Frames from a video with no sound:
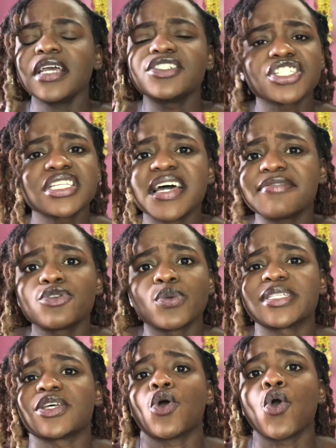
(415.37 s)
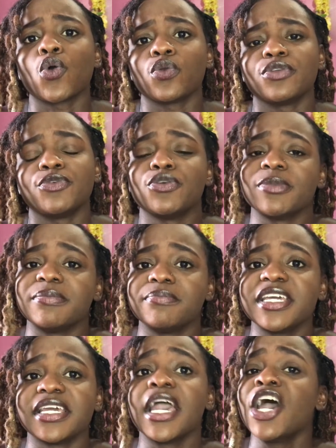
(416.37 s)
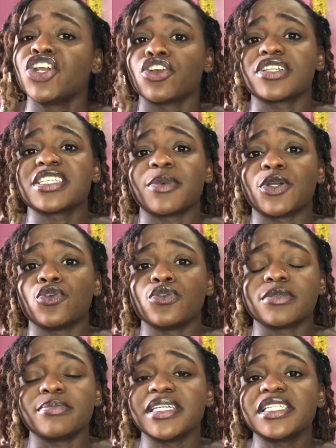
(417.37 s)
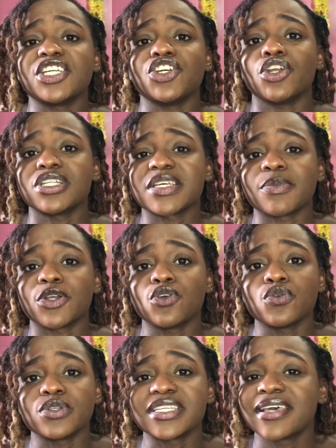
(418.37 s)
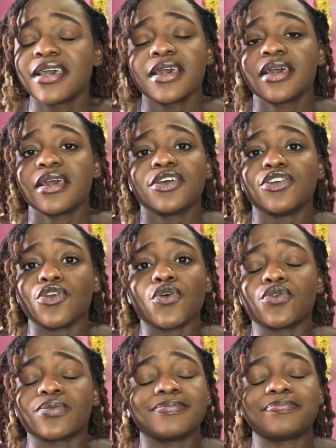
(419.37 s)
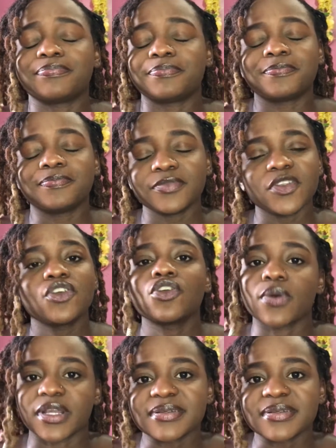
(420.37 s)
just loves you as a whole human being, not someone who's beating you, not someone who's you know what